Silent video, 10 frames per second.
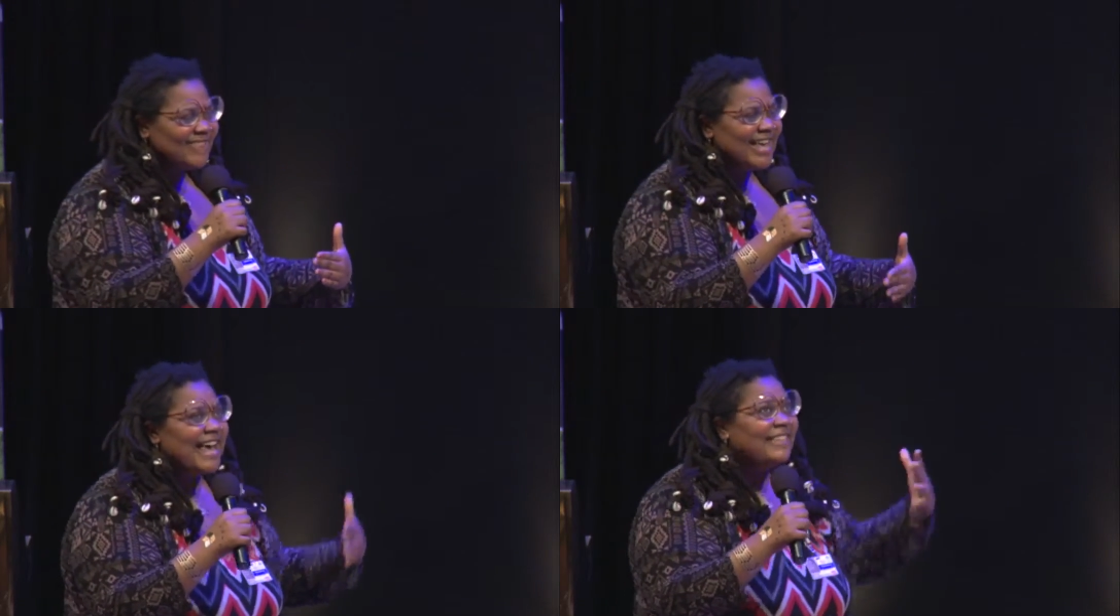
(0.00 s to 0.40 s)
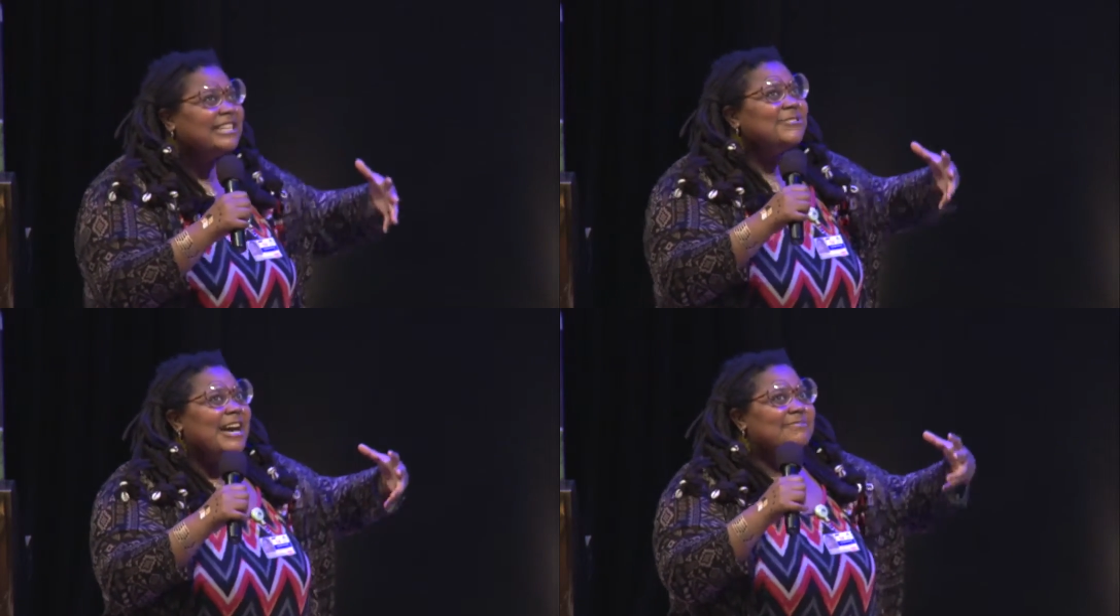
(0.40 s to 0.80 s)
And
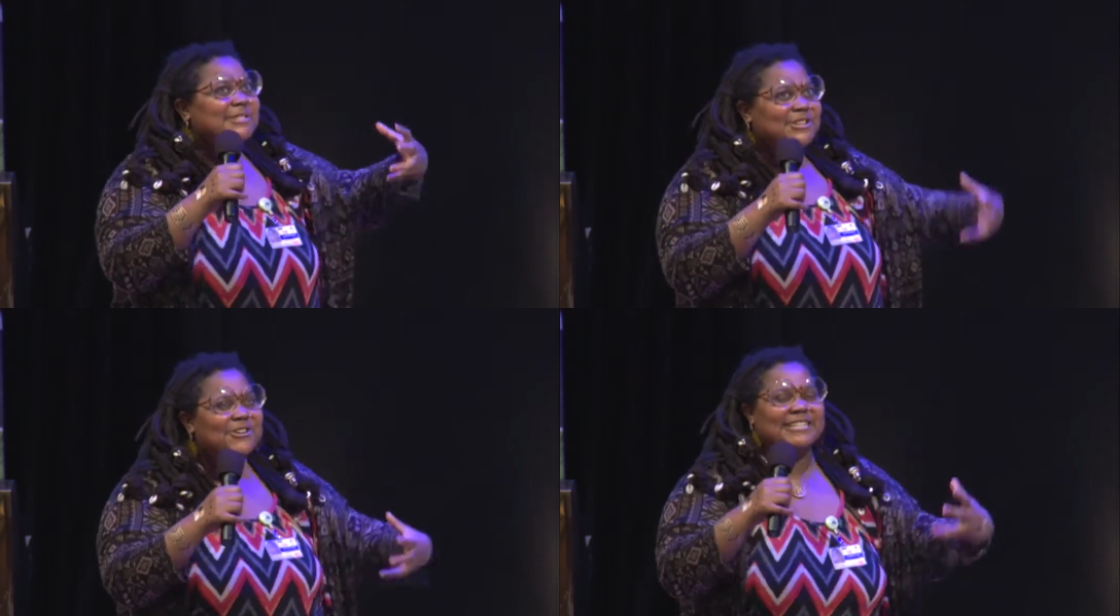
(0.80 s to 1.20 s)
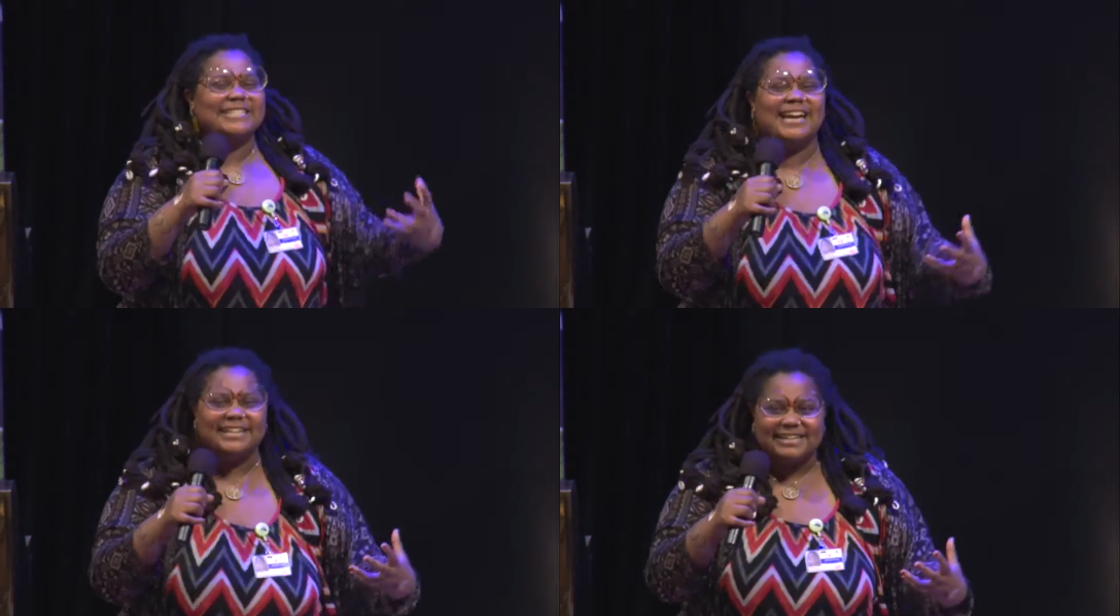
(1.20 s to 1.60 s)
that's why I'm so
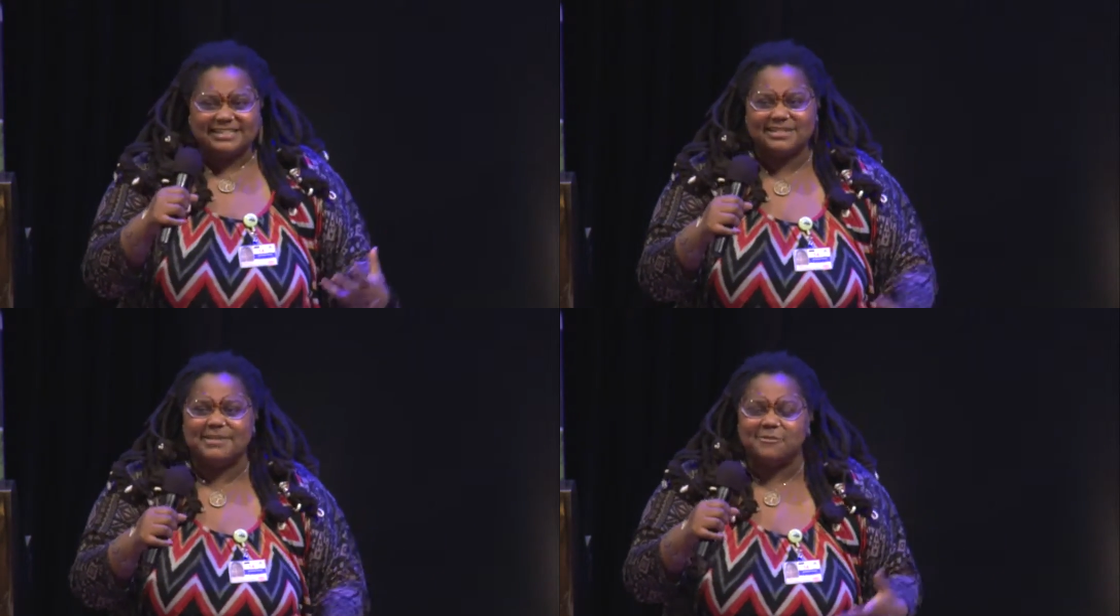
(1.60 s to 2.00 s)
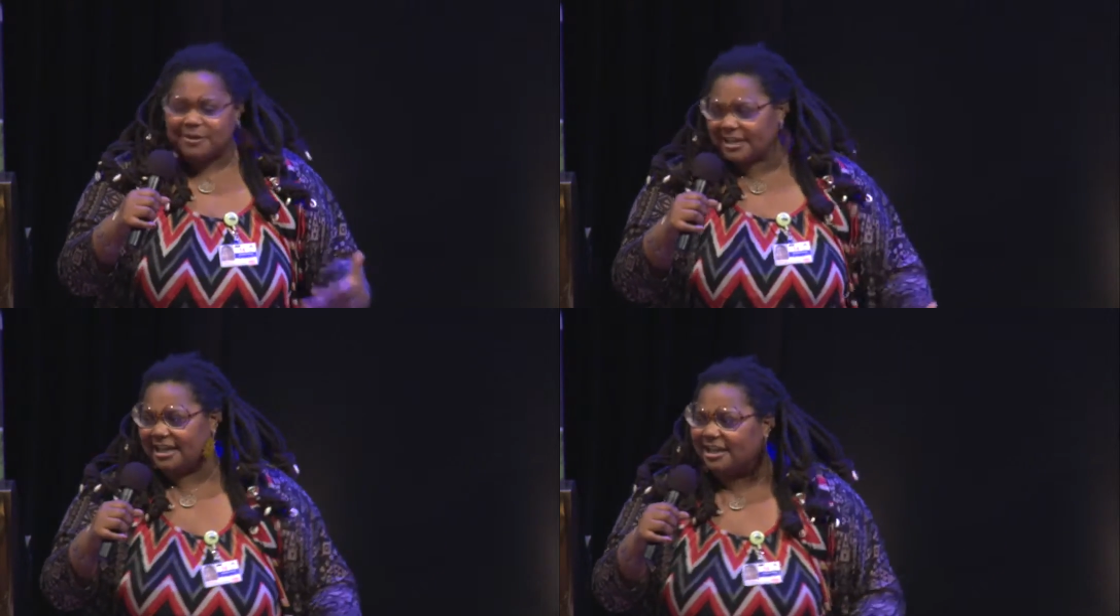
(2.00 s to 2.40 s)
excited to be
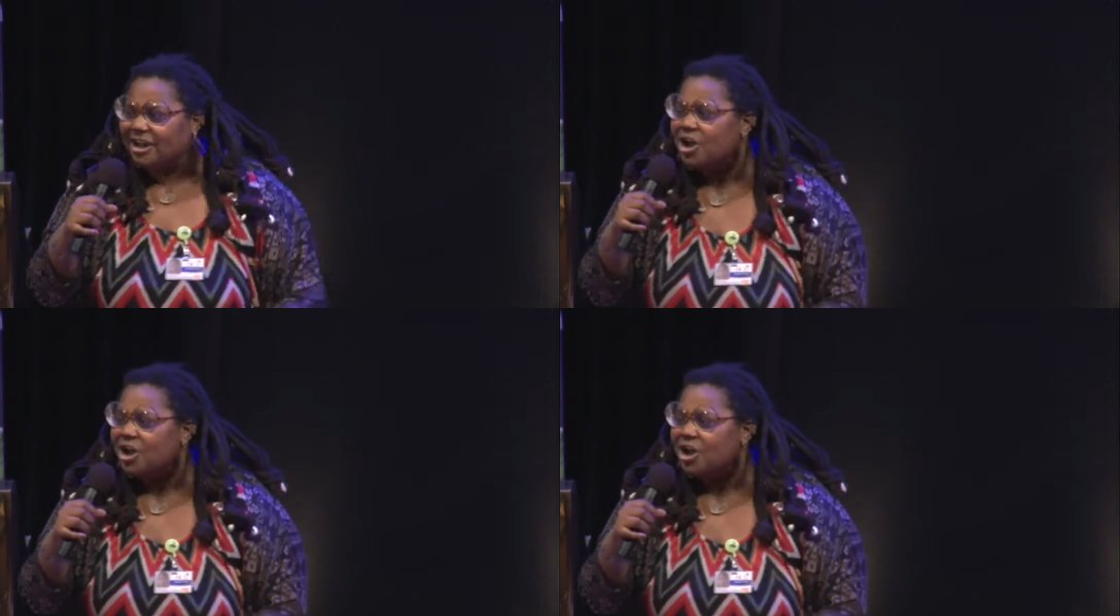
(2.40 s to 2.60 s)
working